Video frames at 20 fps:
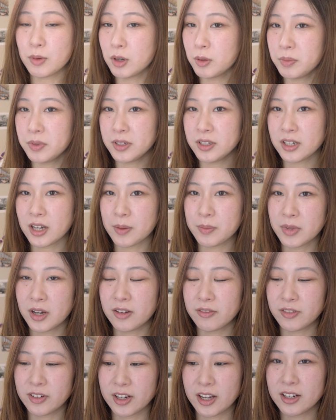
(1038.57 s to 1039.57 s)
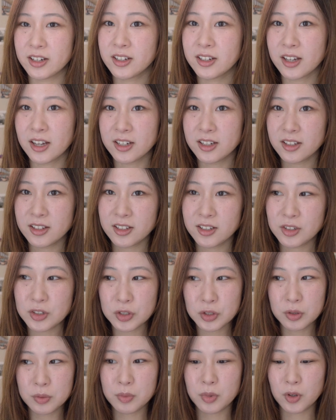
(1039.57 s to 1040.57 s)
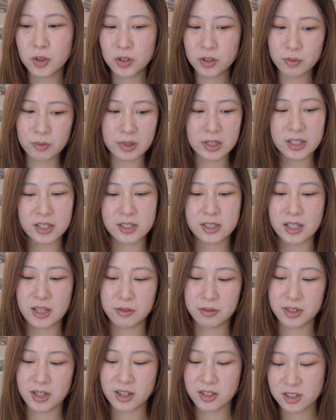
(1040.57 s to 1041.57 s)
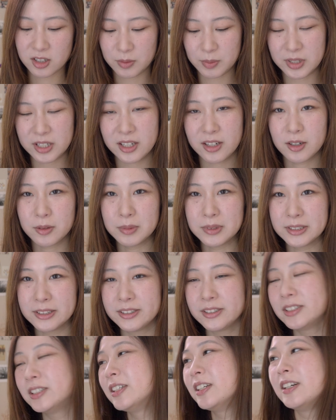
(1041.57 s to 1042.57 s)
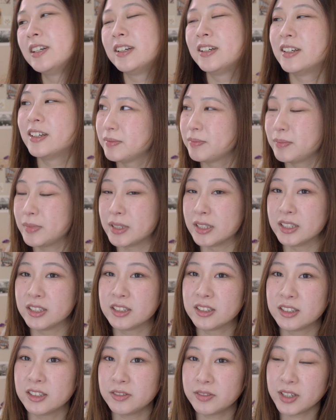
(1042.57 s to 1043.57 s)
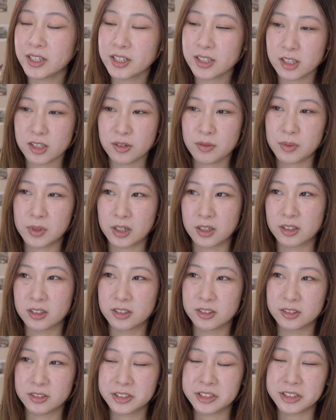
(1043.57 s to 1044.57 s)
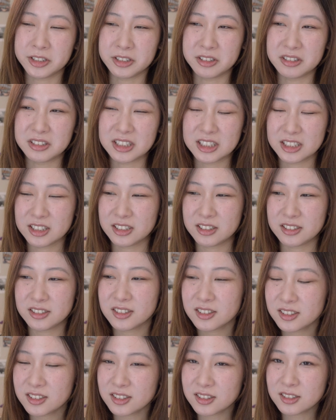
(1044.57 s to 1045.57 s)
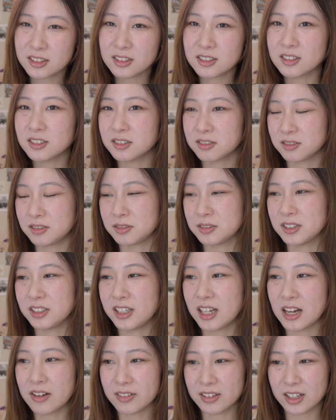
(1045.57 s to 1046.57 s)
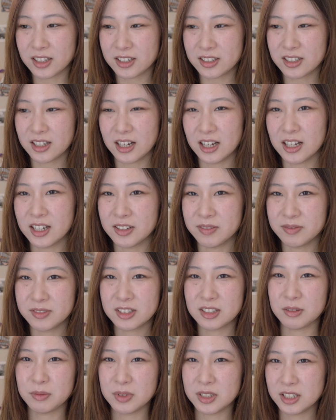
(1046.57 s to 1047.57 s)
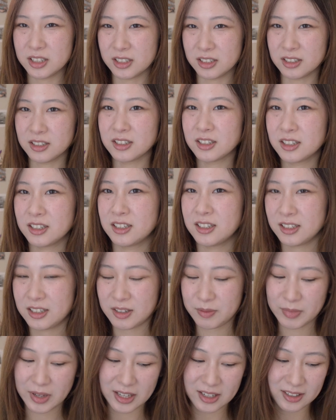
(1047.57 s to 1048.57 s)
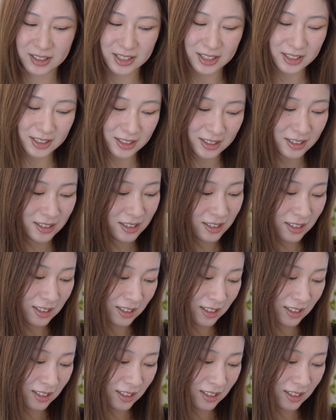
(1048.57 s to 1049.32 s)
hoping I'm not forgetting anything too important because that would actually be terrible. But the event is tomorrow, so I don't really have a lot of time to be panicking.